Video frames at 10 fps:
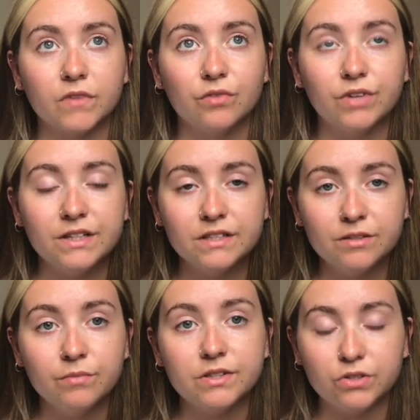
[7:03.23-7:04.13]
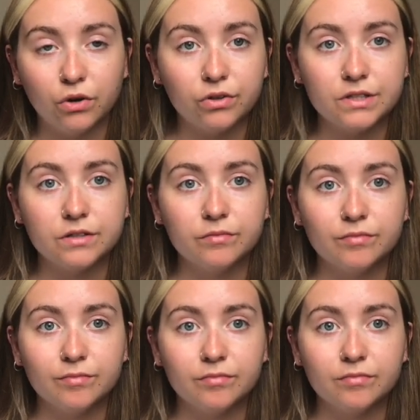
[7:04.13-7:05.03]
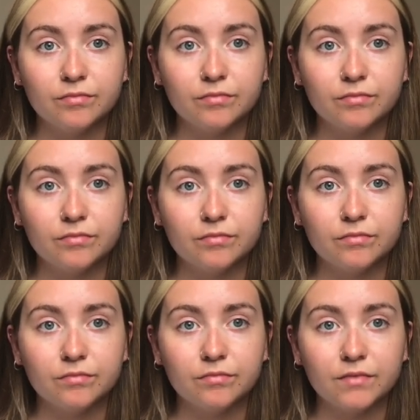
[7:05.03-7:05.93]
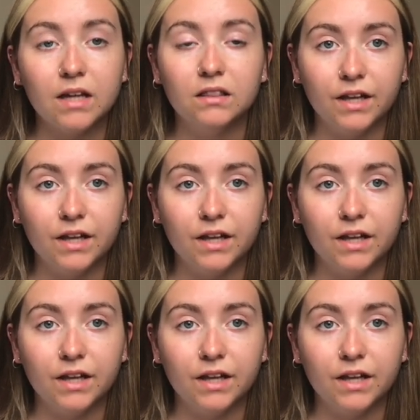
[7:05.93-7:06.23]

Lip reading: racism is taught and